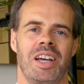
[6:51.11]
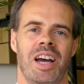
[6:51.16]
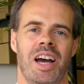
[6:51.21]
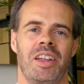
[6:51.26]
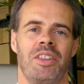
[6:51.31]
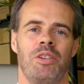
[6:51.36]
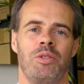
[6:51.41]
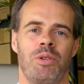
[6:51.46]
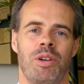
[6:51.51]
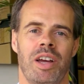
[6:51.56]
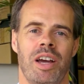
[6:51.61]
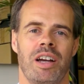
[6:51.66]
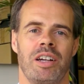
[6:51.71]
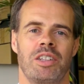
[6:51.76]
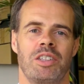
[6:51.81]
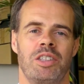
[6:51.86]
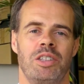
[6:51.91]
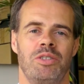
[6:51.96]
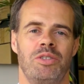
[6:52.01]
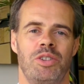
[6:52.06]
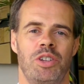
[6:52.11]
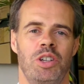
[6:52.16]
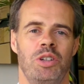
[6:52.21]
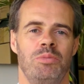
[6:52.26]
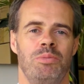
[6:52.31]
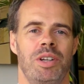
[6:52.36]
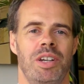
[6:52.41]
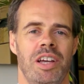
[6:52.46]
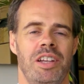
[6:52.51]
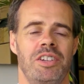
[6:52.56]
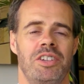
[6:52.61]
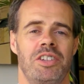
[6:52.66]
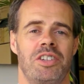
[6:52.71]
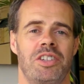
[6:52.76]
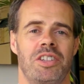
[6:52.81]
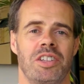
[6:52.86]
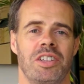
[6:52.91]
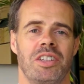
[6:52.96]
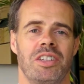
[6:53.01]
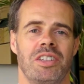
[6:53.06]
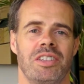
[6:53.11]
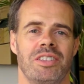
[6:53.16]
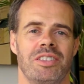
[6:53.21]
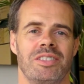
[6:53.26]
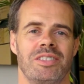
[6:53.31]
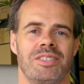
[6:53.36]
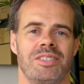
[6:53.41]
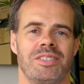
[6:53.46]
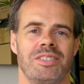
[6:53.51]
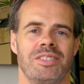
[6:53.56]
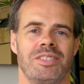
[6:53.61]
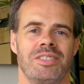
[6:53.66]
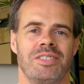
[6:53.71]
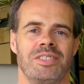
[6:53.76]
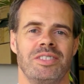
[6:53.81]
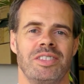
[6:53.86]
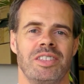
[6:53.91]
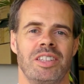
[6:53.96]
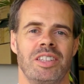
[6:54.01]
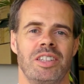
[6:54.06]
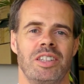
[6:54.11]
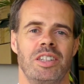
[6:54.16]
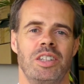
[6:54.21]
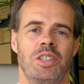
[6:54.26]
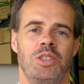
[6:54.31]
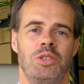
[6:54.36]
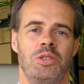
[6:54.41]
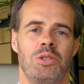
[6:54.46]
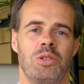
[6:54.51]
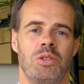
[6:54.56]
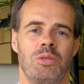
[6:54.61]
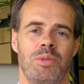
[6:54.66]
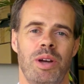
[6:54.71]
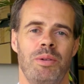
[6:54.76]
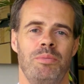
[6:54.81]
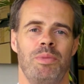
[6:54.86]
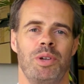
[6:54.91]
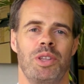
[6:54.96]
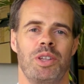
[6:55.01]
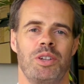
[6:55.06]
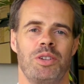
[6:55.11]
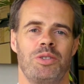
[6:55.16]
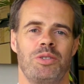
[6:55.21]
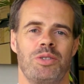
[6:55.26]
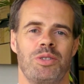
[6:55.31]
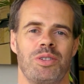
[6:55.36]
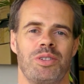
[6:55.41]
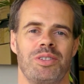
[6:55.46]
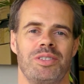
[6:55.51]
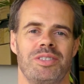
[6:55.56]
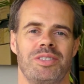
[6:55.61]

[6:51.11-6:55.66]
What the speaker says: And the reactive human entity needs to remember this,